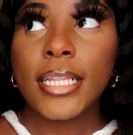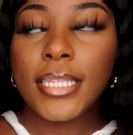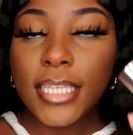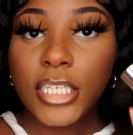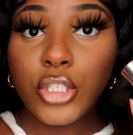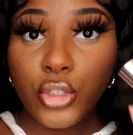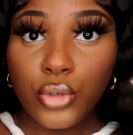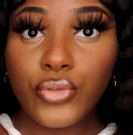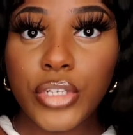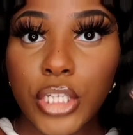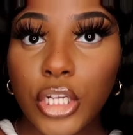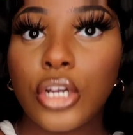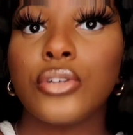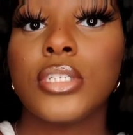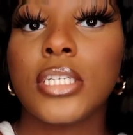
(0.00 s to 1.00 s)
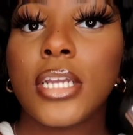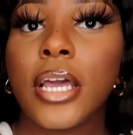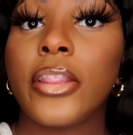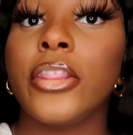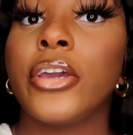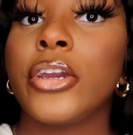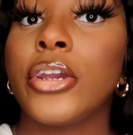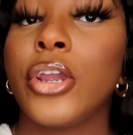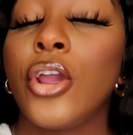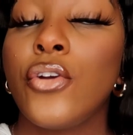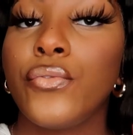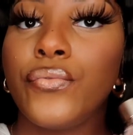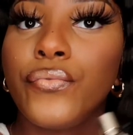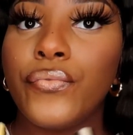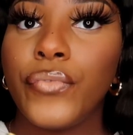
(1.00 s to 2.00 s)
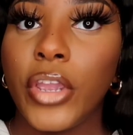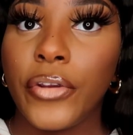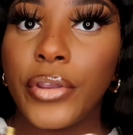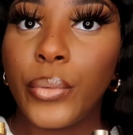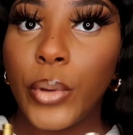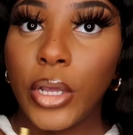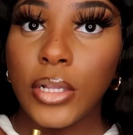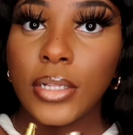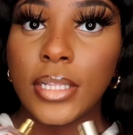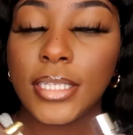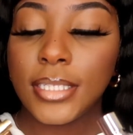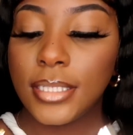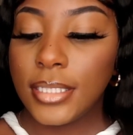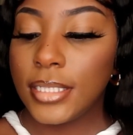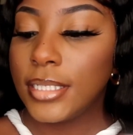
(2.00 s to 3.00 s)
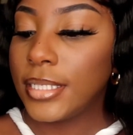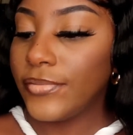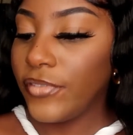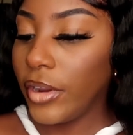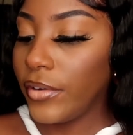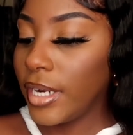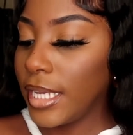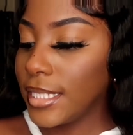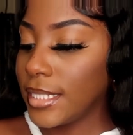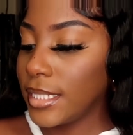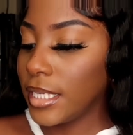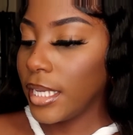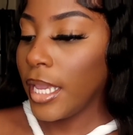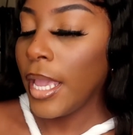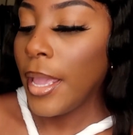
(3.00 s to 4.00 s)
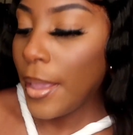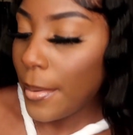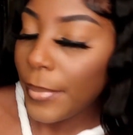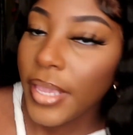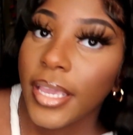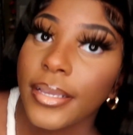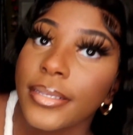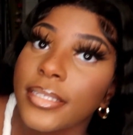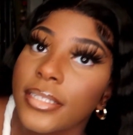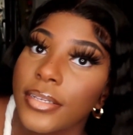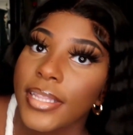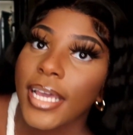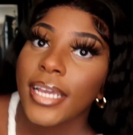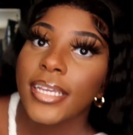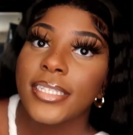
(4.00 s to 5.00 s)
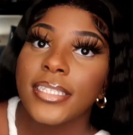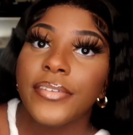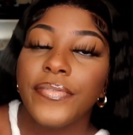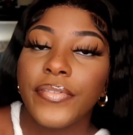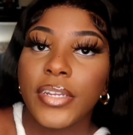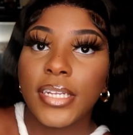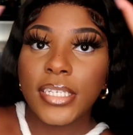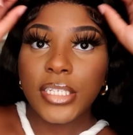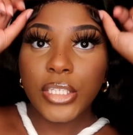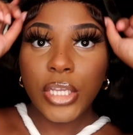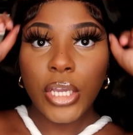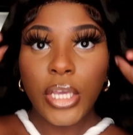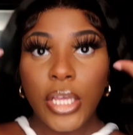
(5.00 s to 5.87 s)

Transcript: these two really go together very well very nicely but yeah so that is the finished